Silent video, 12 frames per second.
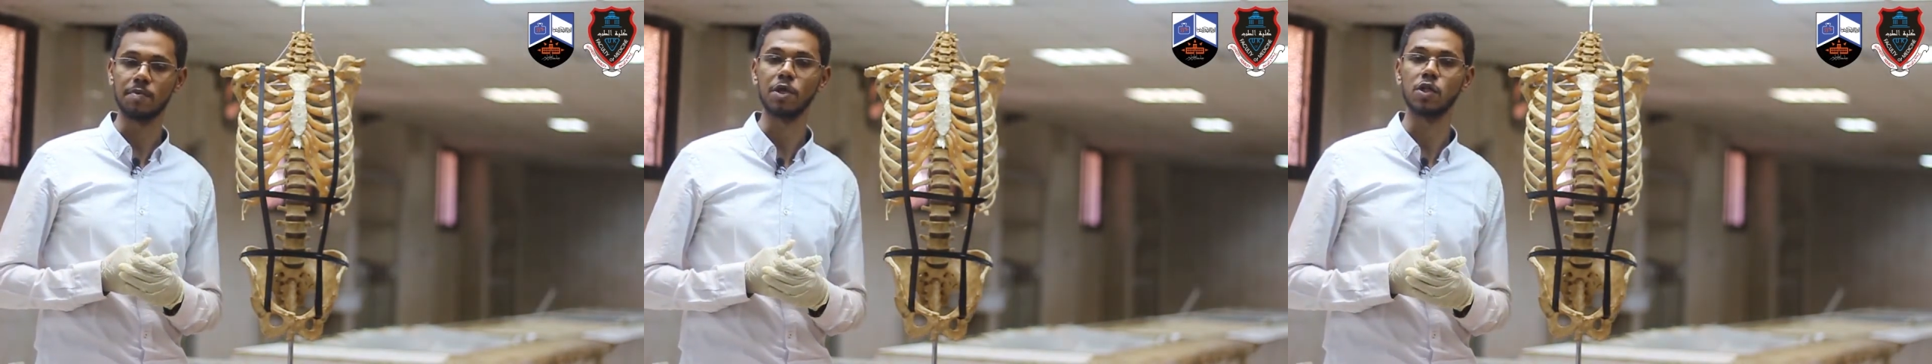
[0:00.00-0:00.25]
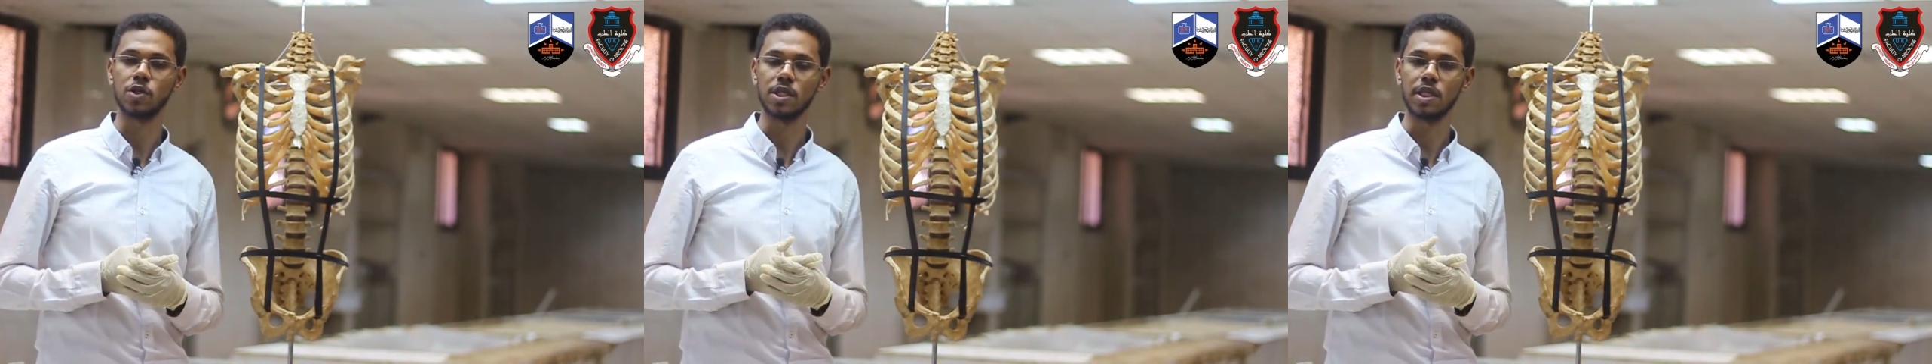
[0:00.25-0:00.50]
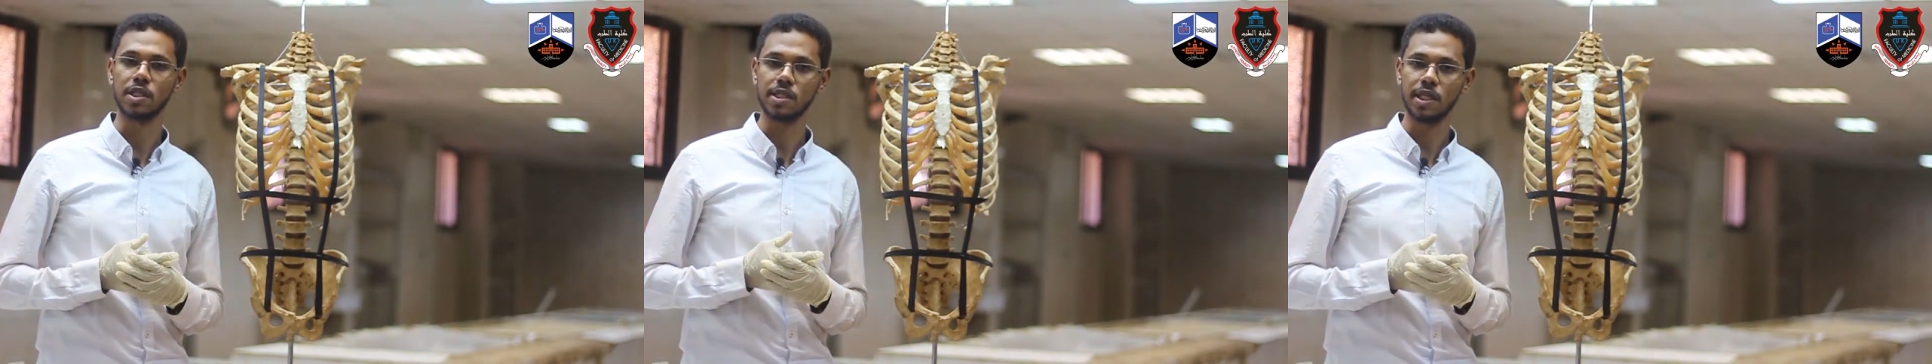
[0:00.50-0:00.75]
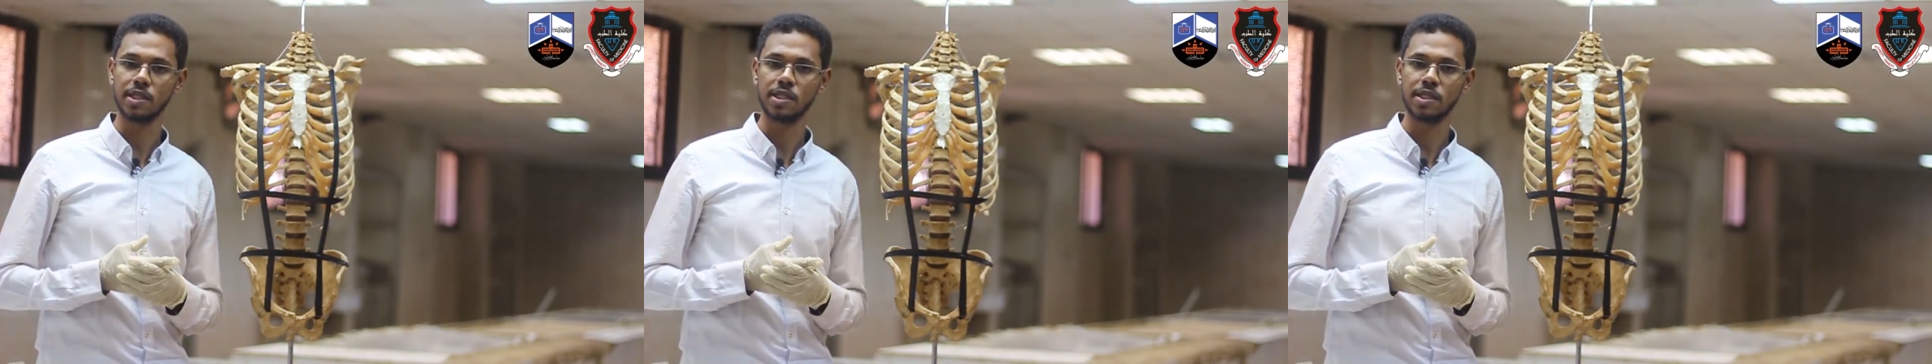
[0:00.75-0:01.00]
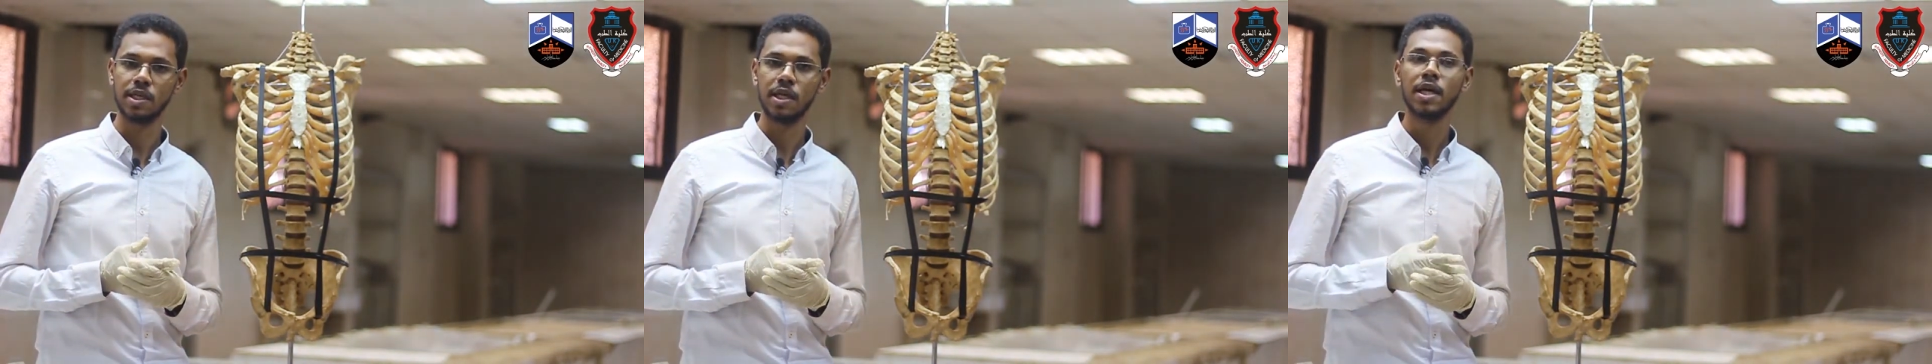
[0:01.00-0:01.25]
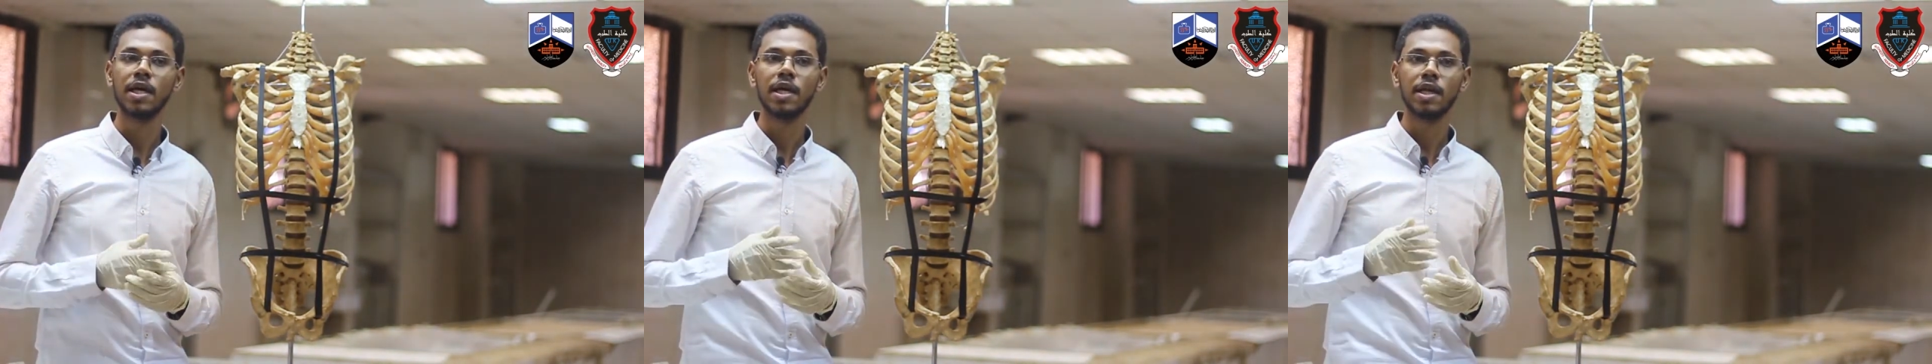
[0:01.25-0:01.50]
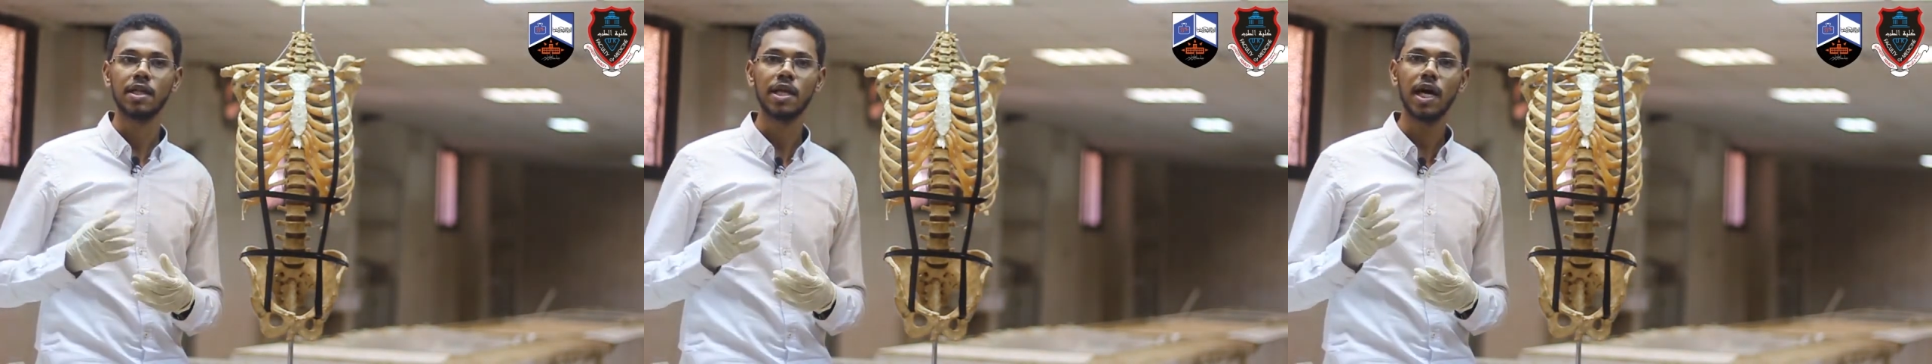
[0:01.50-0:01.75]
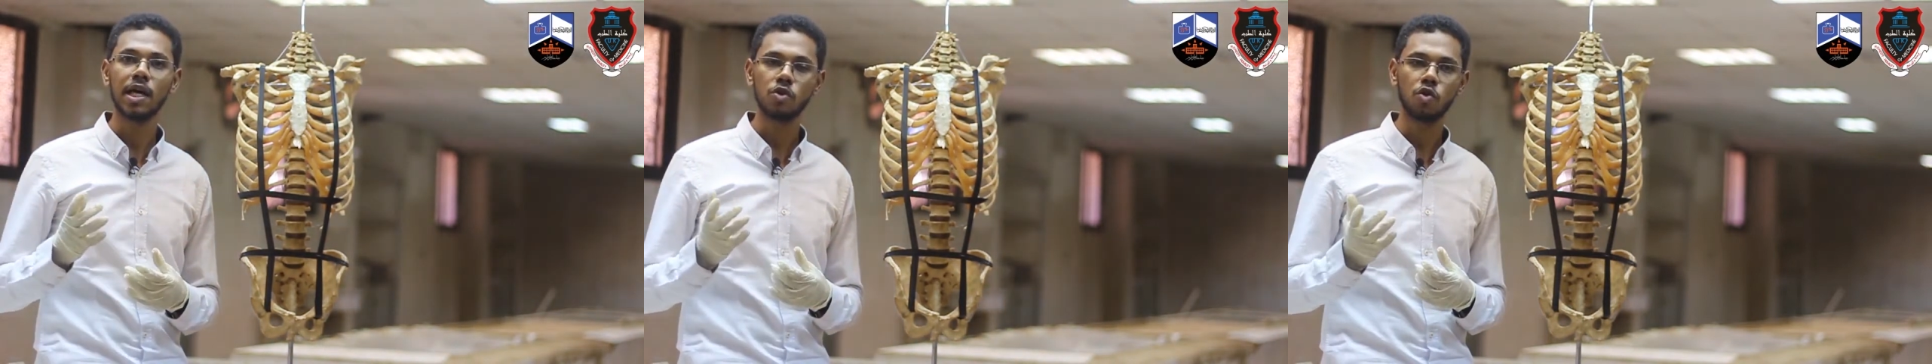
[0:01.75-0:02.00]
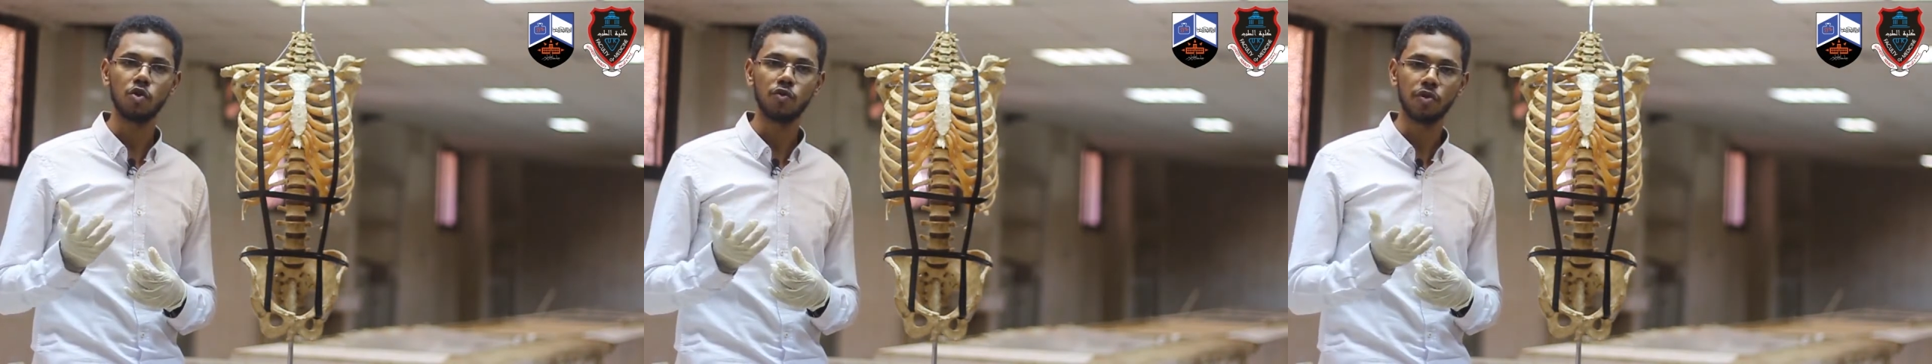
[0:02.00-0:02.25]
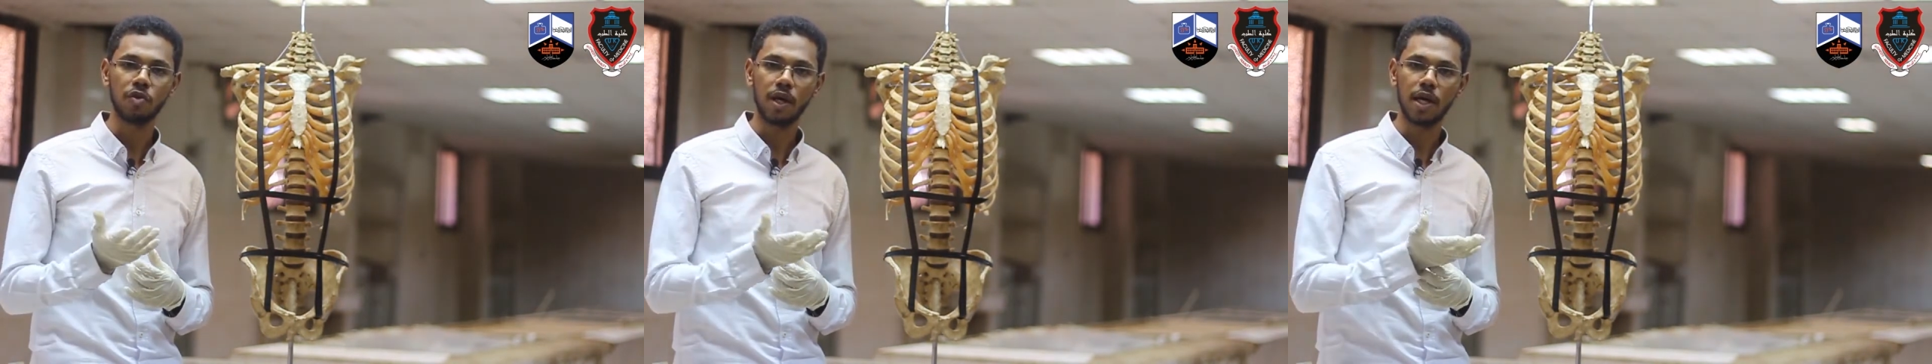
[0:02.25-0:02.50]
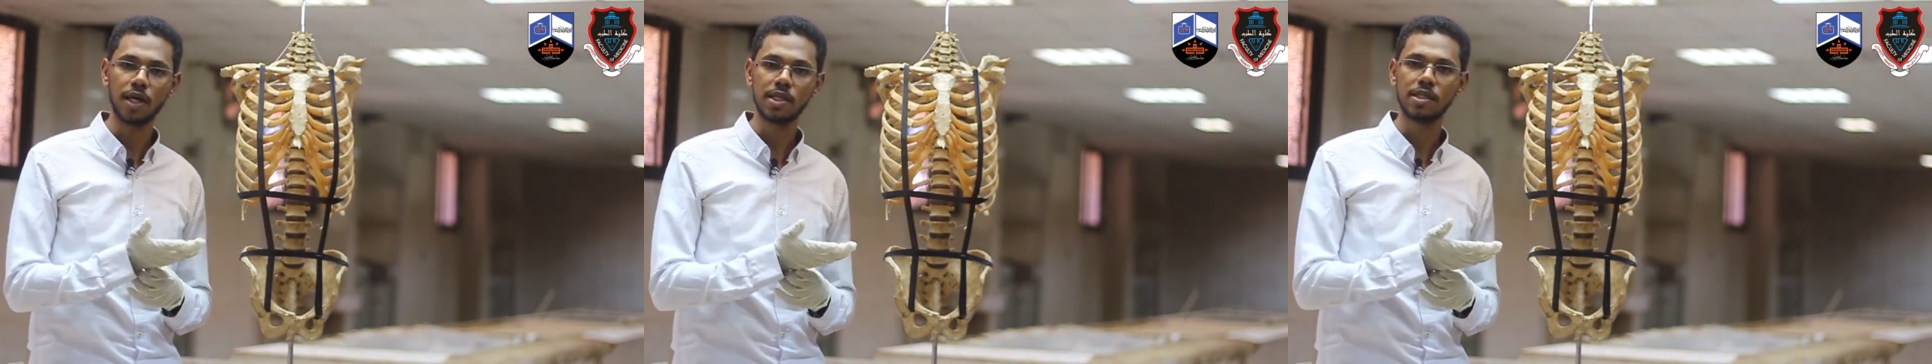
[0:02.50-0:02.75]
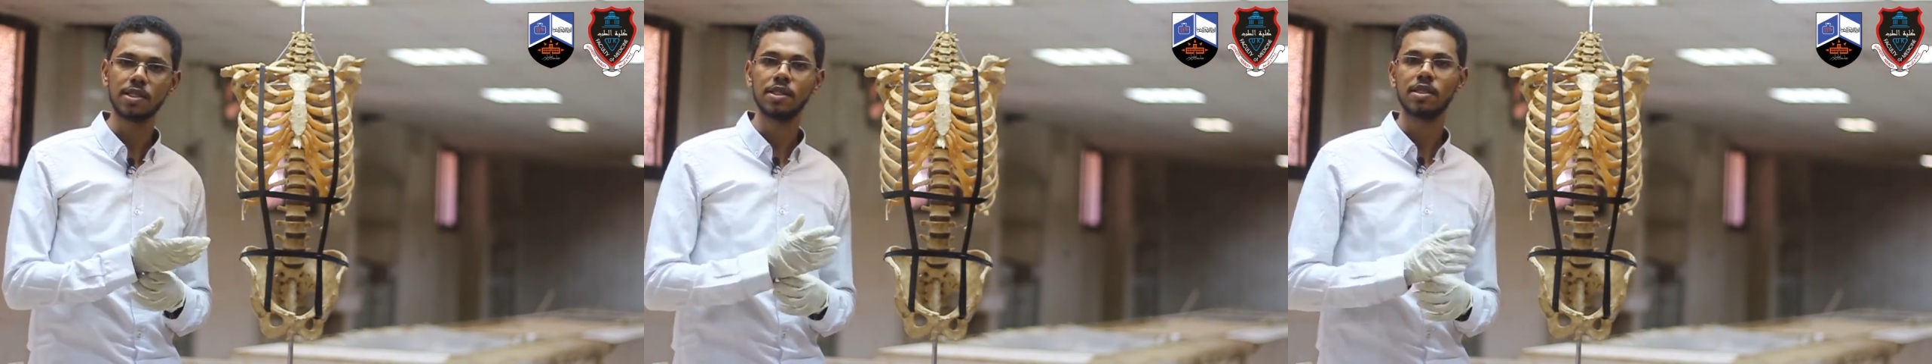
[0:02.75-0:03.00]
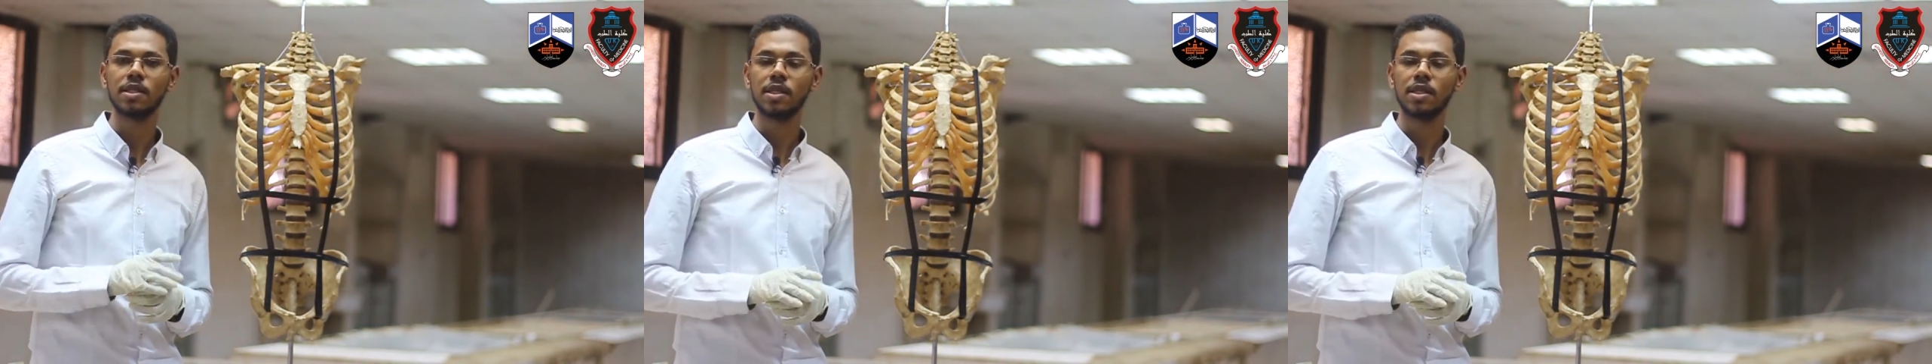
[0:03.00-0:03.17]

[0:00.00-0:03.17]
the mesothelial cells, that overlies